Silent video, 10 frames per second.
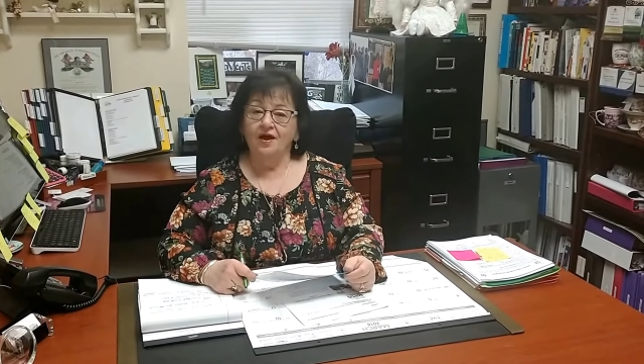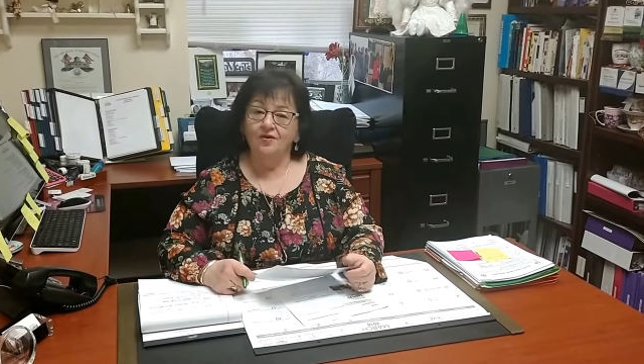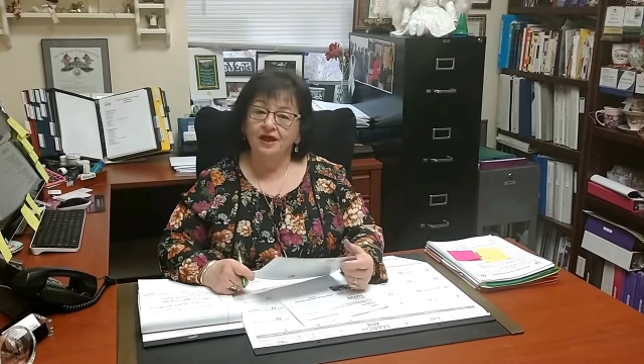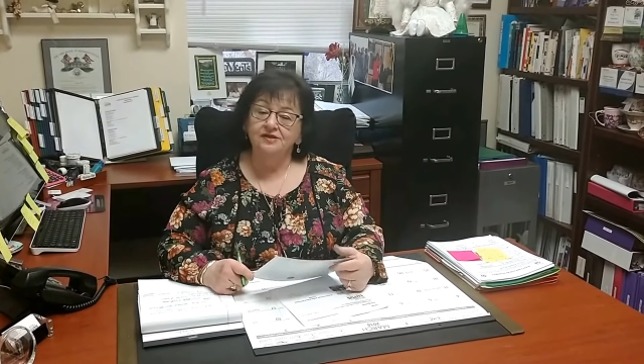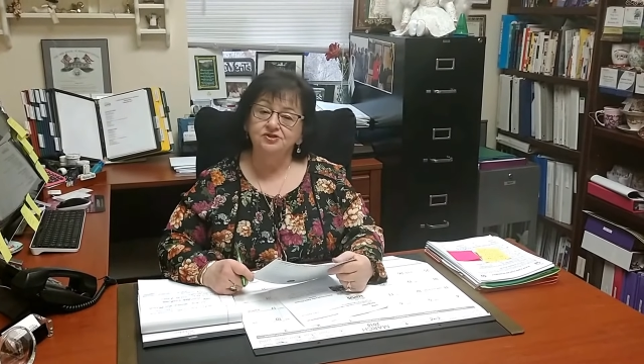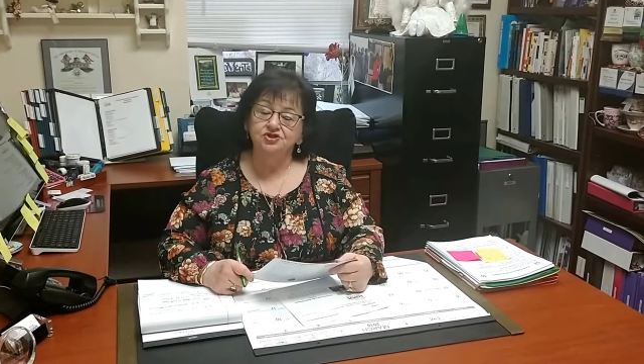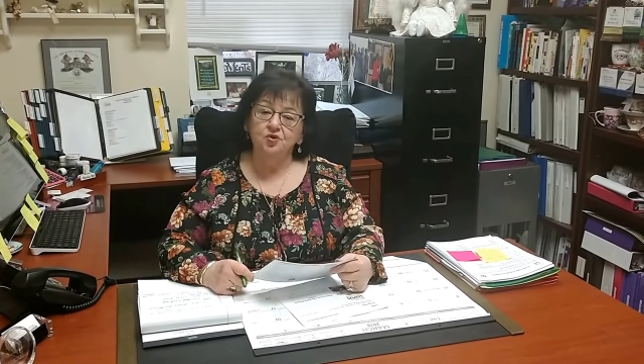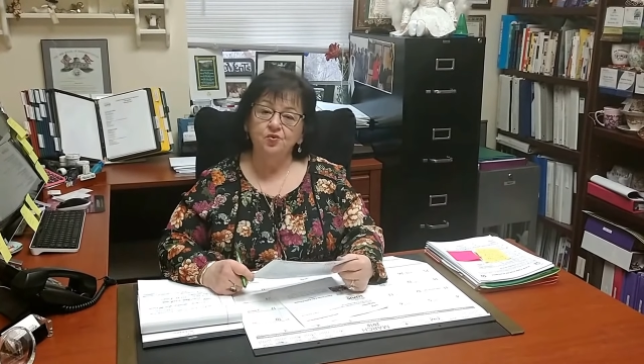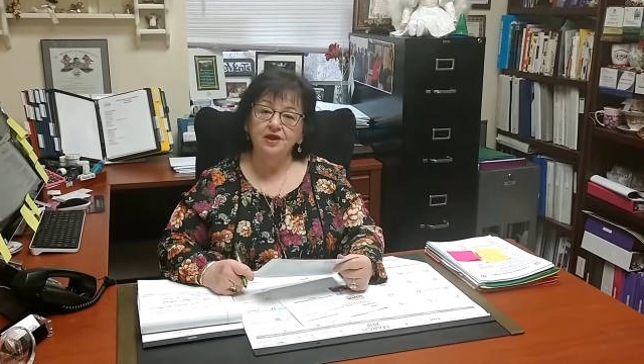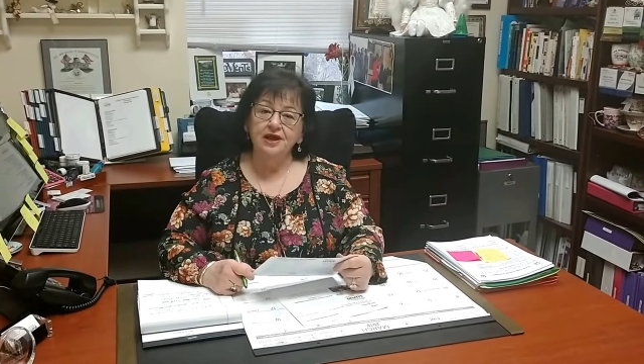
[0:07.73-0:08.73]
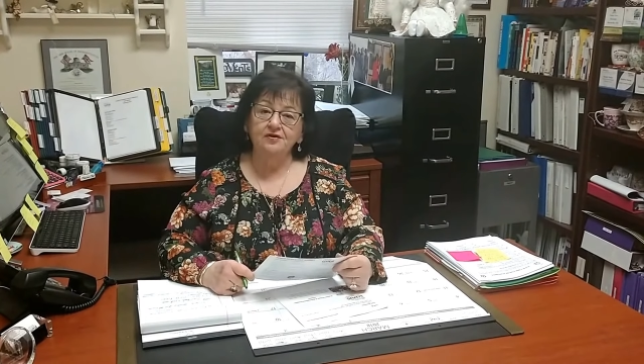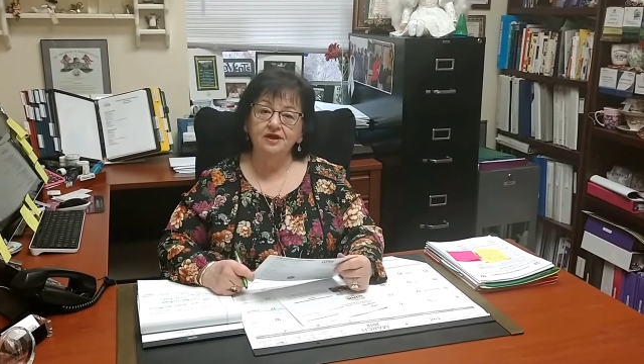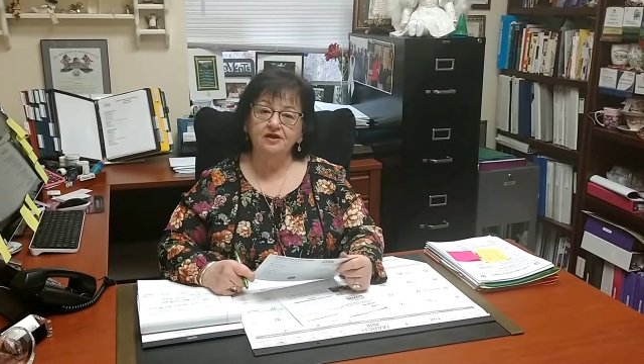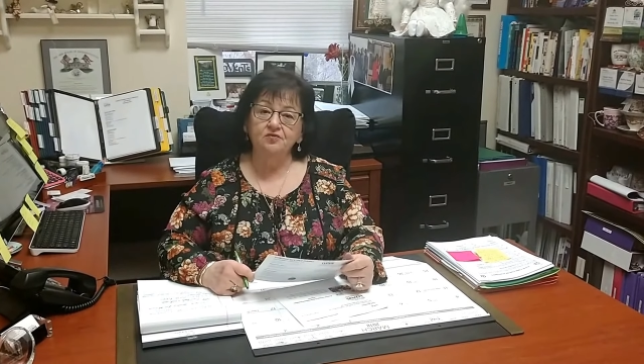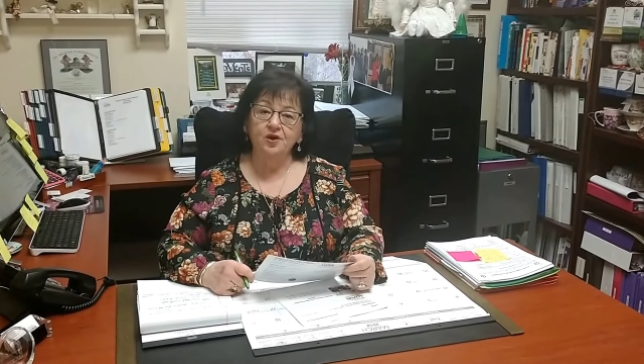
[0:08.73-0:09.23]
Okay, so we are
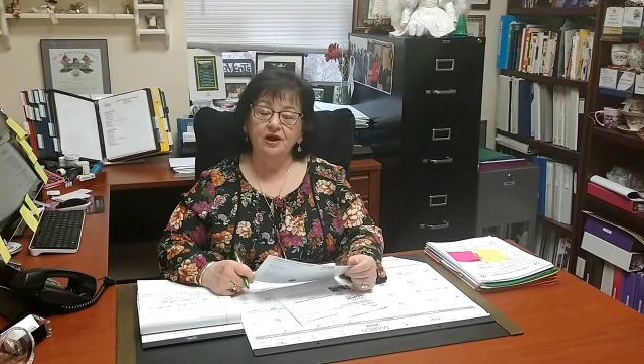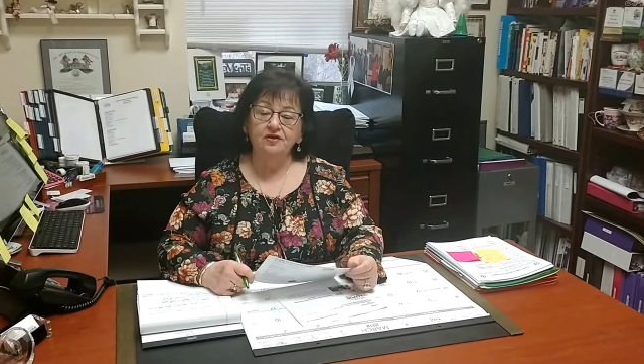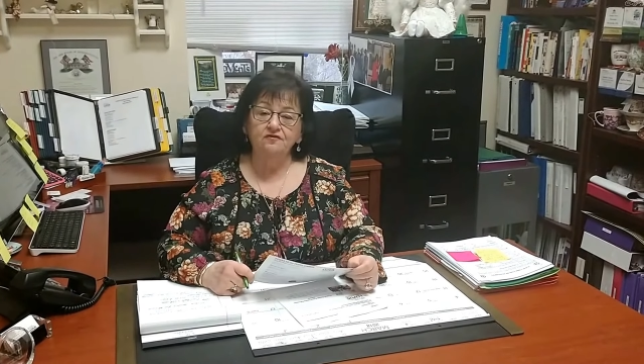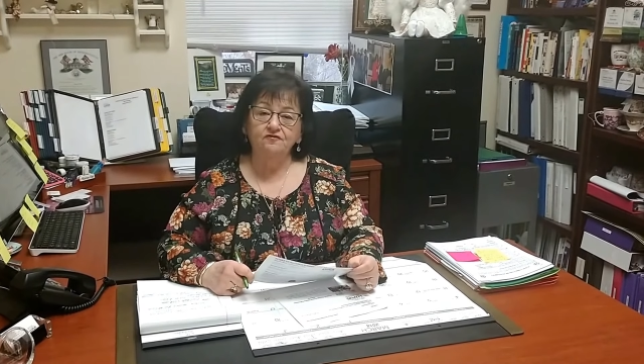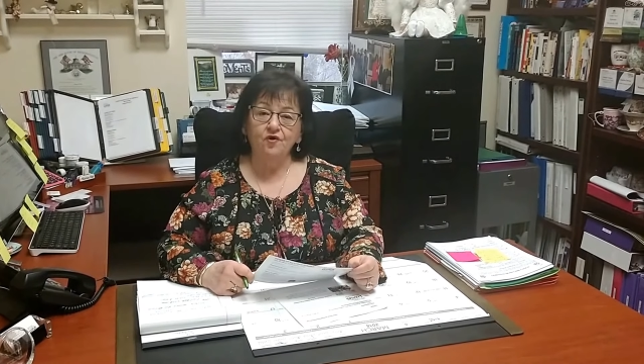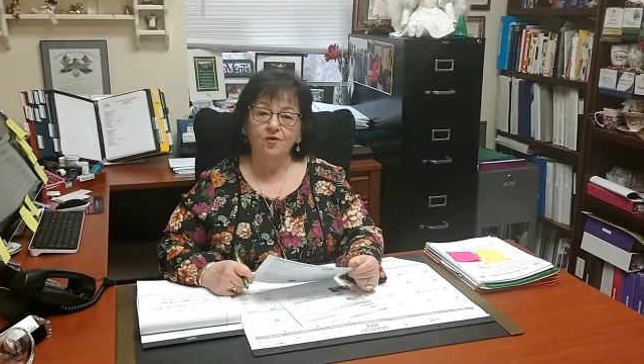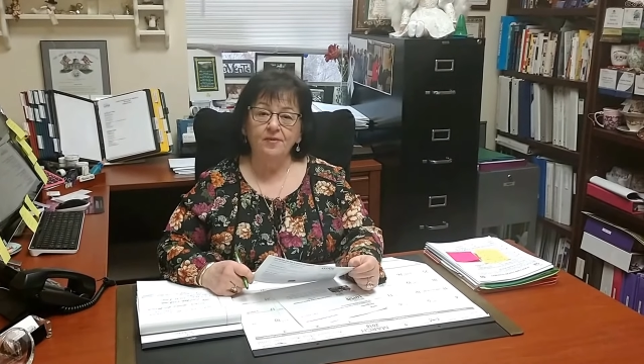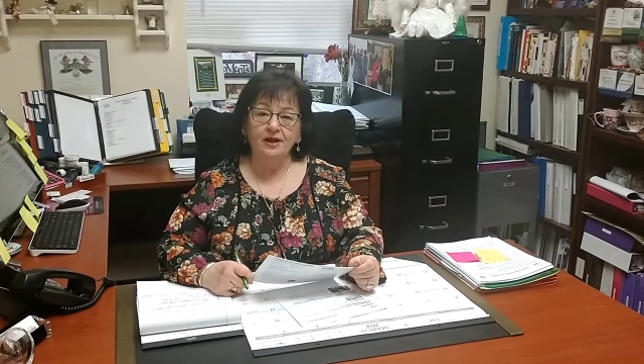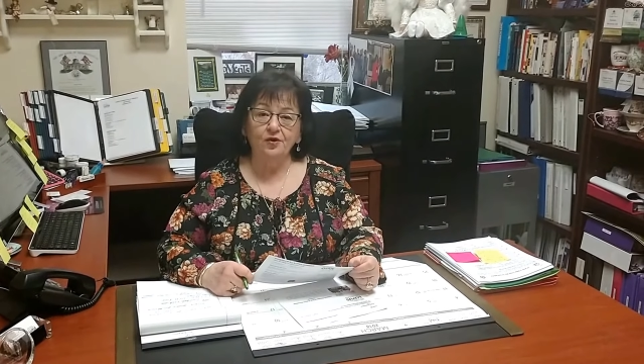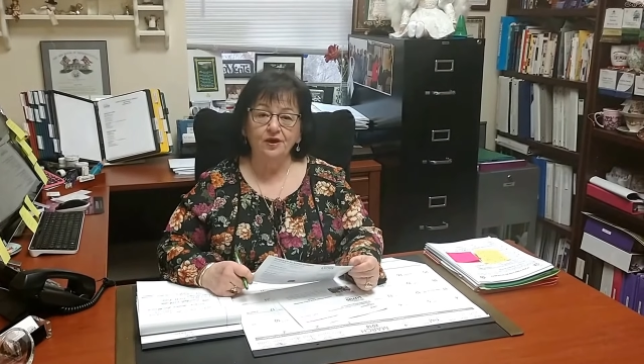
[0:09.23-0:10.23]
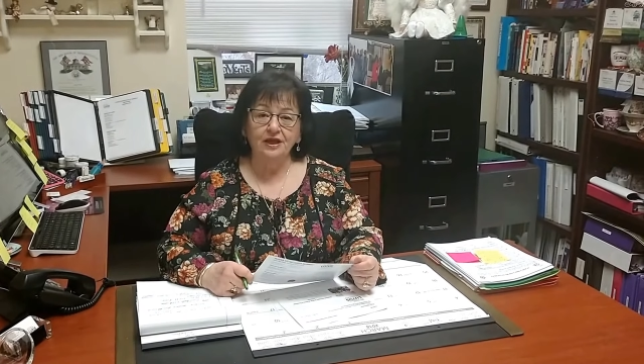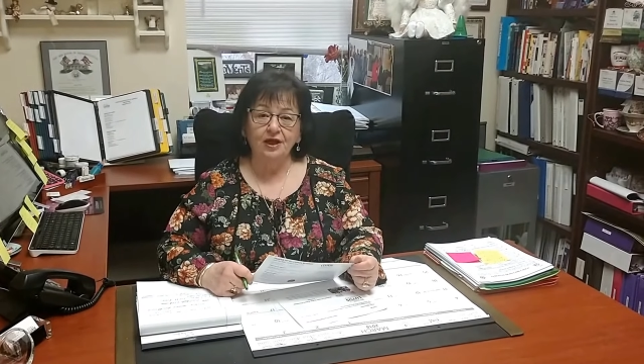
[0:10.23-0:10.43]
getting ready for Minority